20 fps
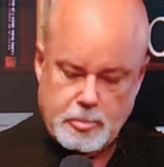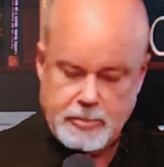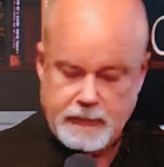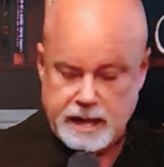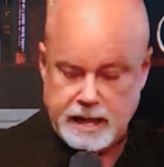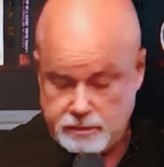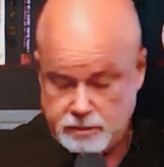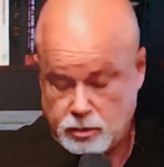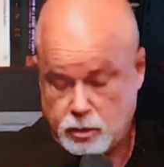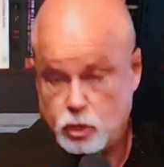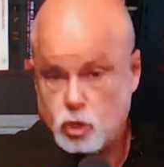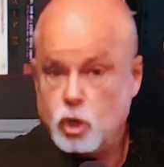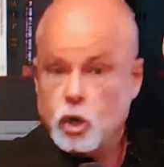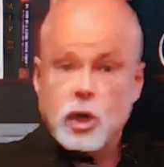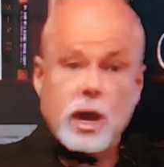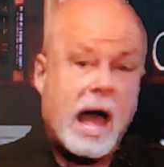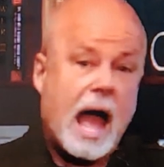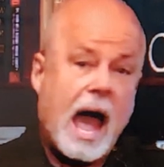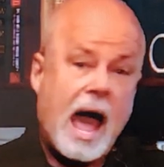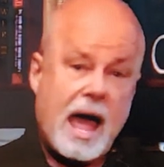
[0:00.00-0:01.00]
And
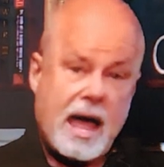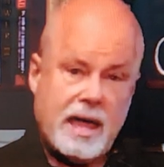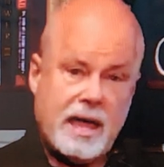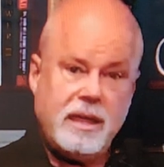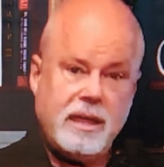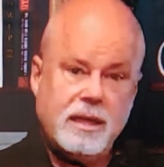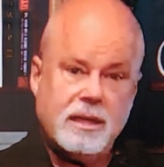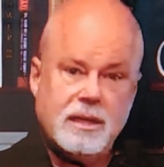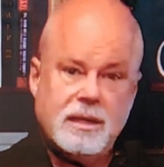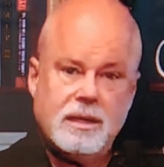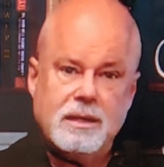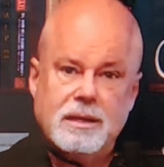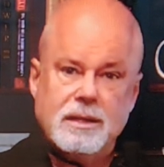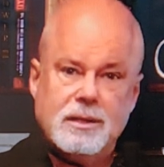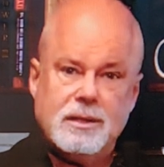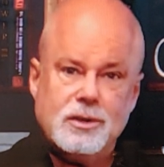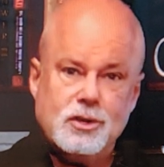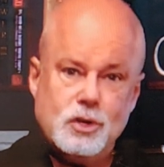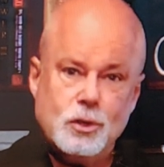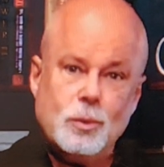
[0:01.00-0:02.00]
could I
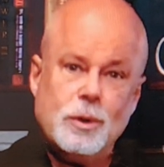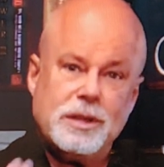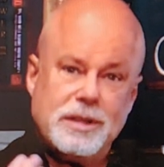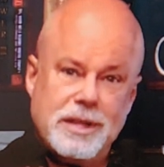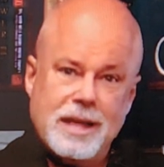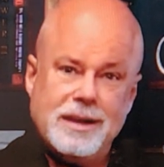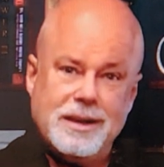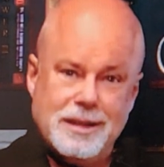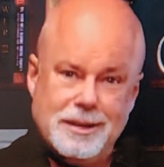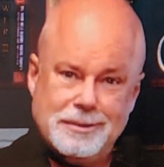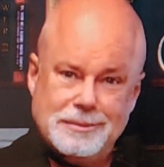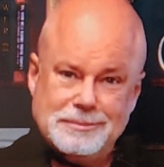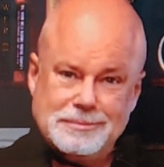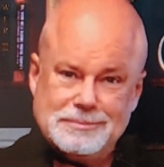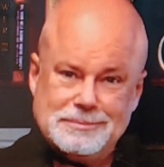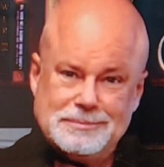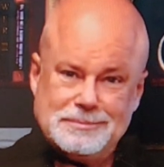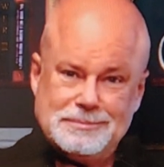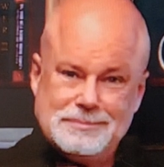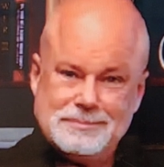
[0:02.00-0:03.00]
do what they did?
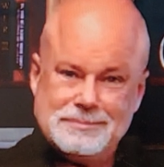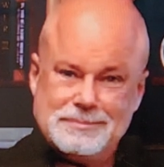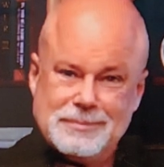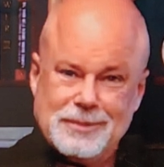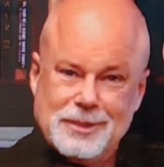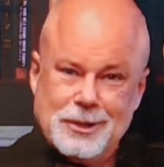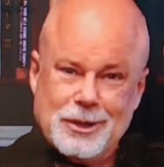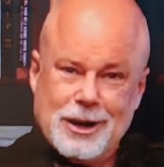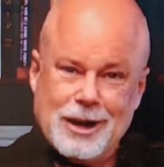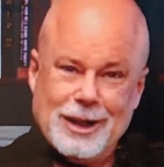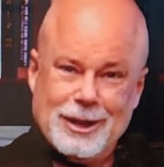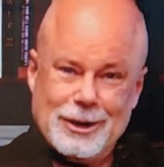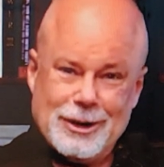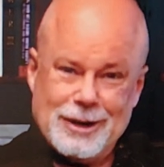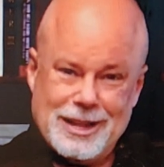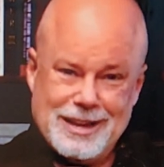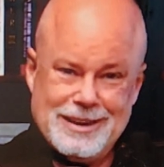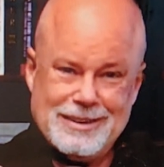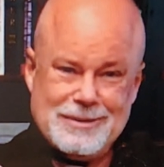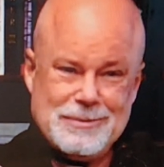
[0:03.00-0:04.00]
Could I learn
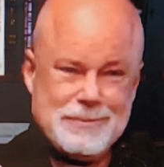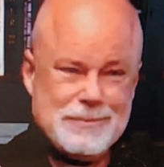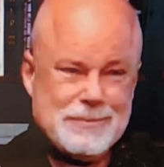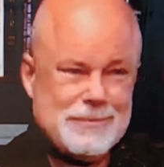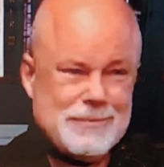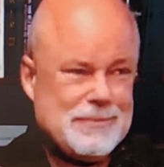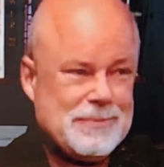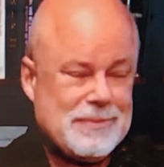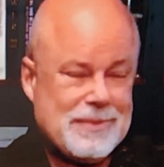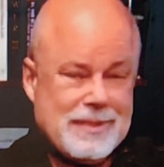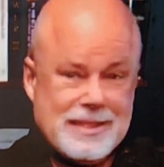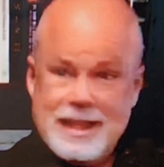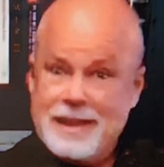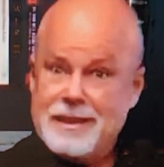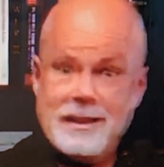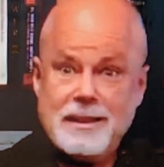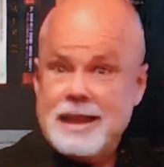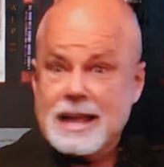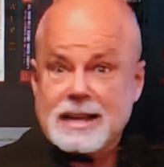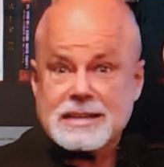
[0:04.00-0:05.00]
it? And then
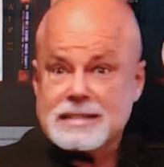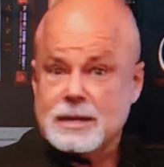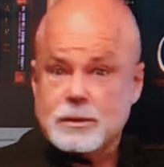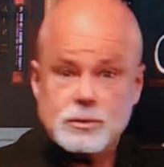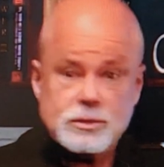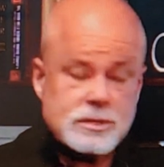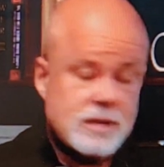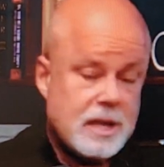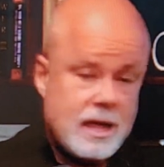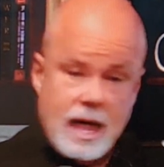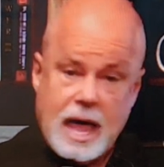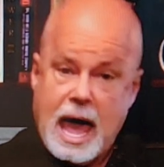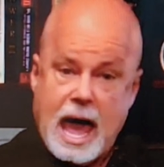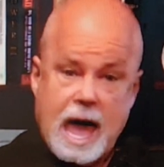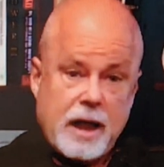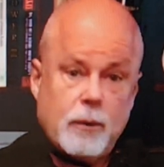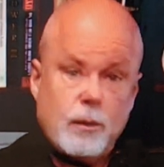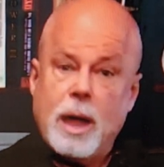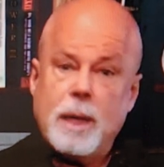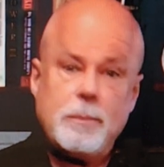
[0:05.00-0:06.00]
the next thing was,
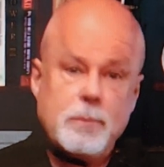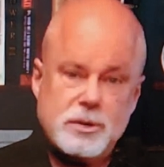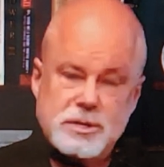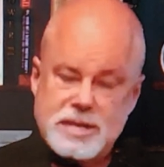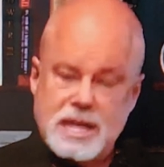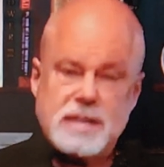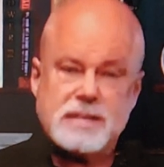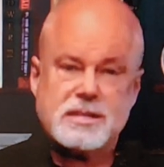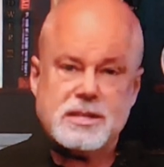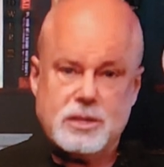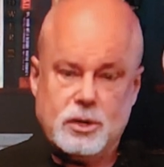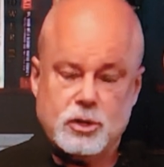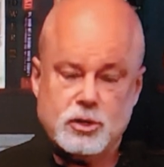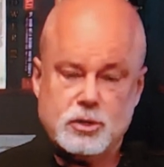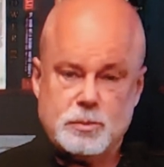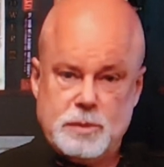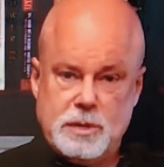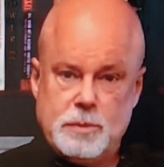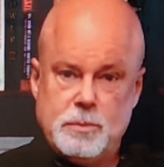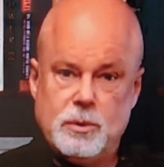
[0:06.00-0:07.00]
how do I present to
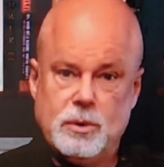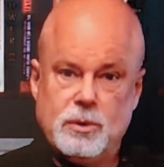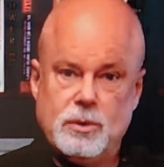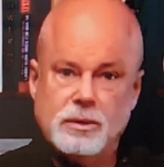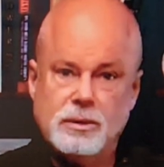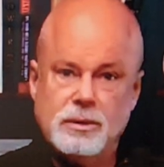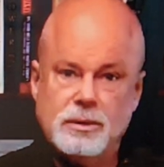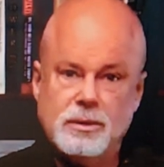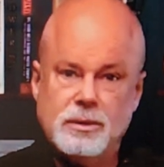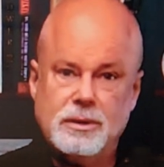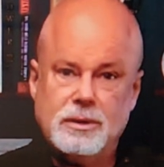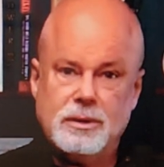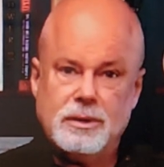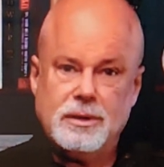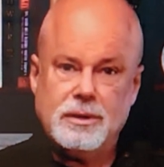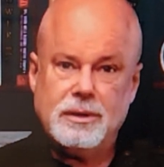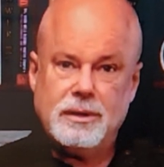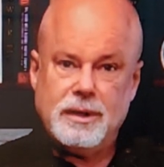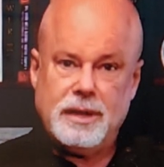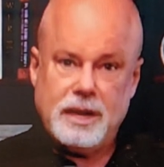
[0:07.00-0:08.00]
those people
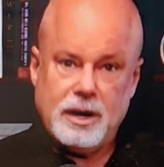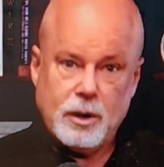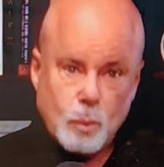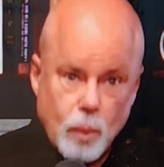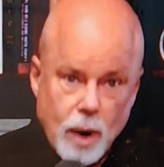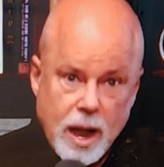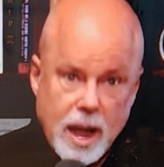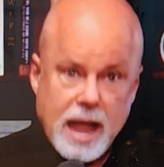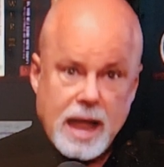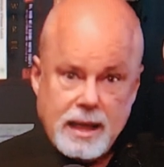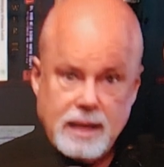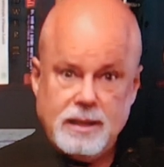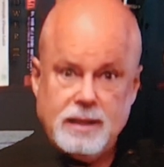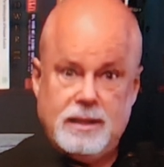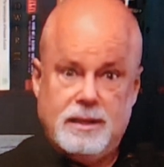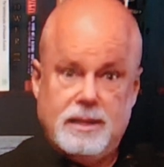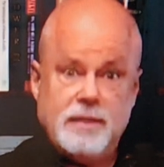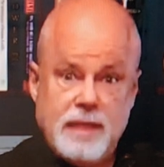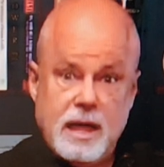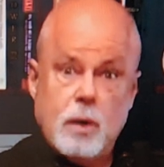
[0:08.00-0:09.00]
in a way
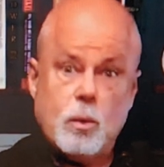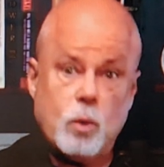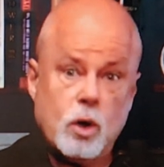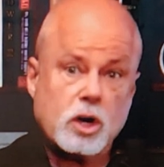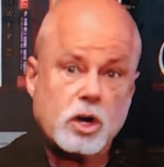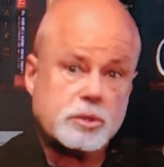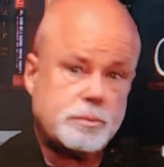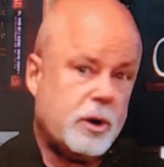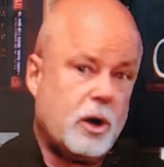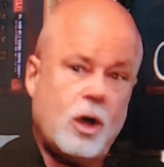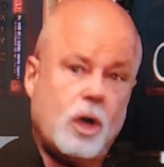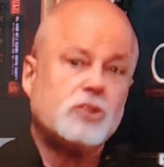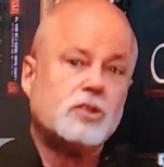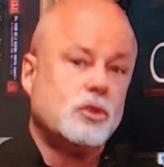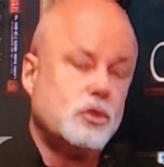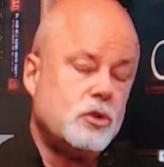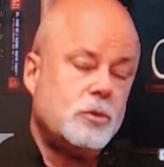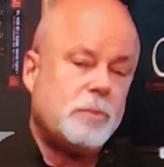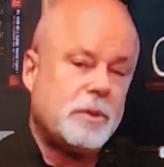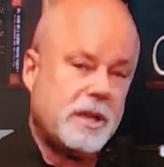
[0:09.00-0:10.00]
that works but also
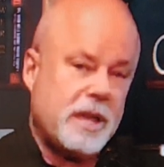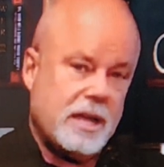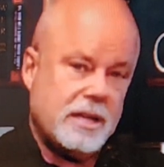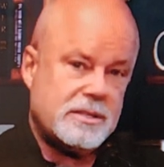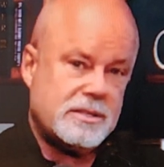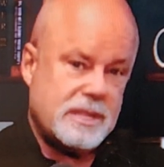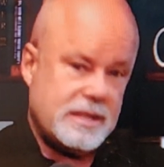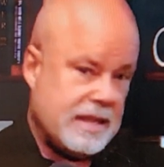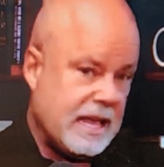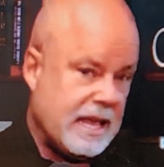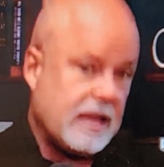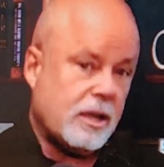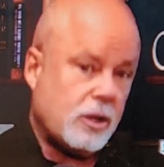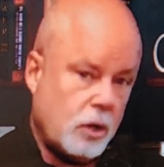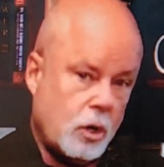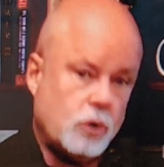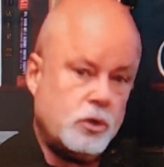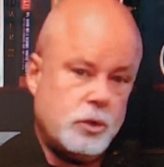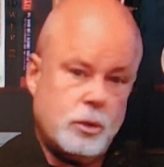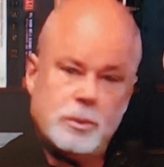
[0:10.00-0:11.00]
duplicates, that they can
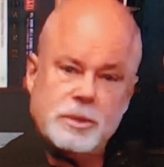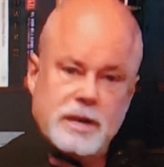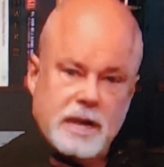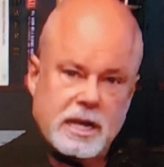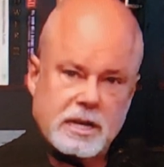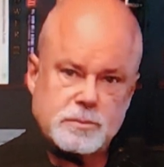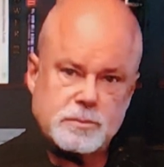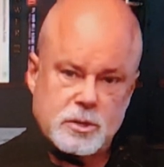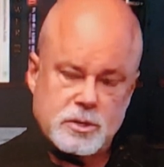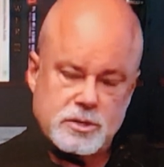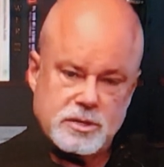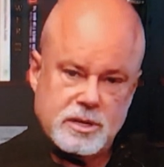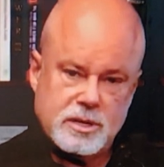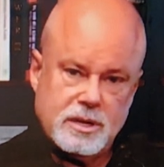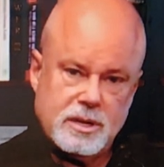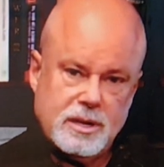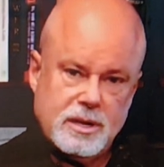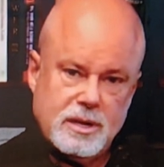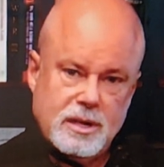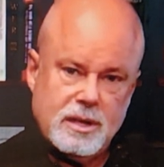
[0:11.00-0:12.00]
go do it with the next person?
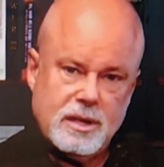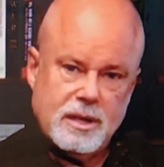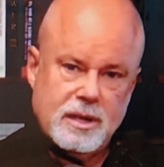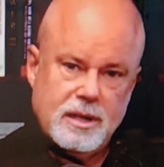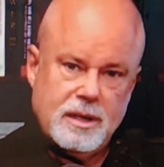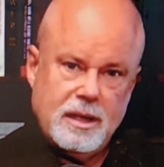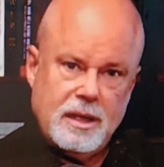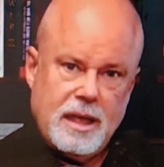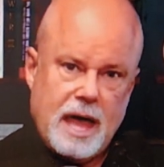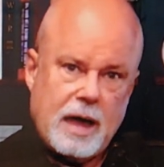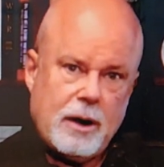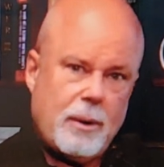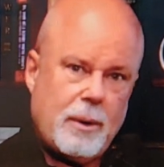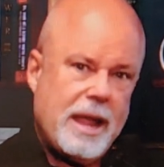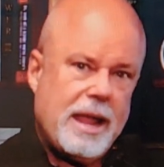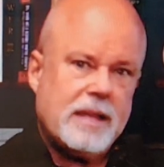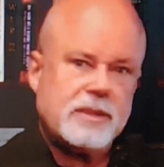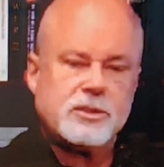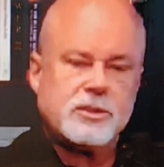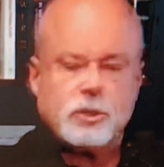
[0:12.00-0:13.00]
How do I
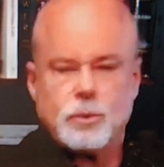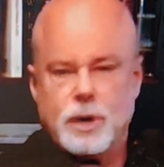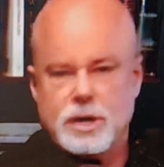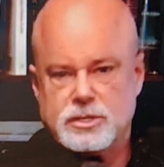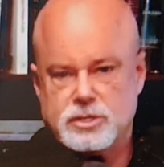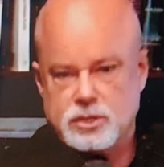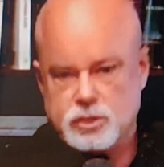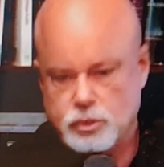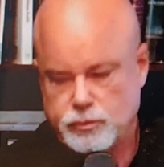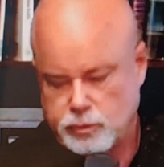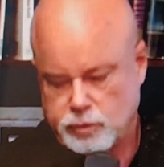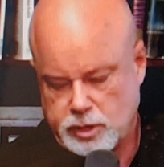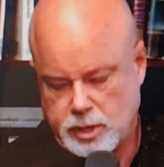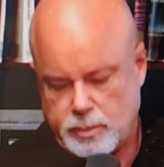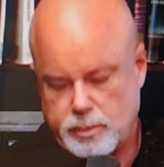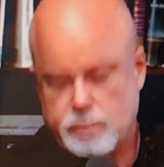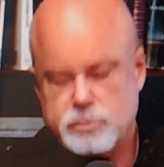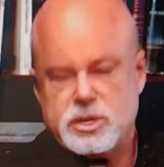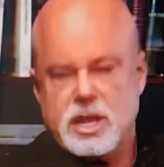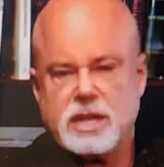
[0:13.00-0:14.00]
answer questions, overcome
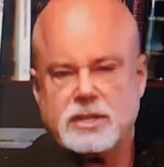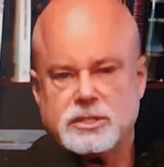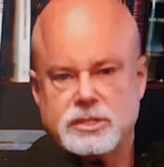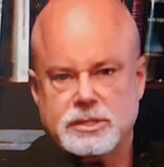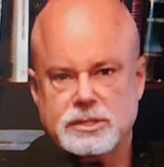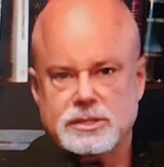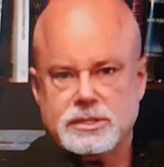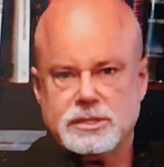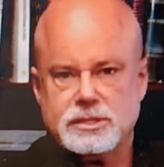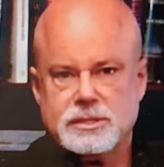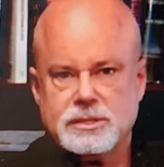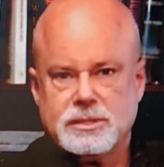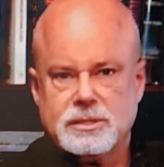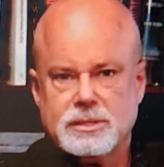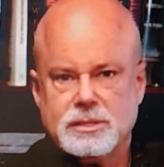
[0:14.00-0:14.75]
objections?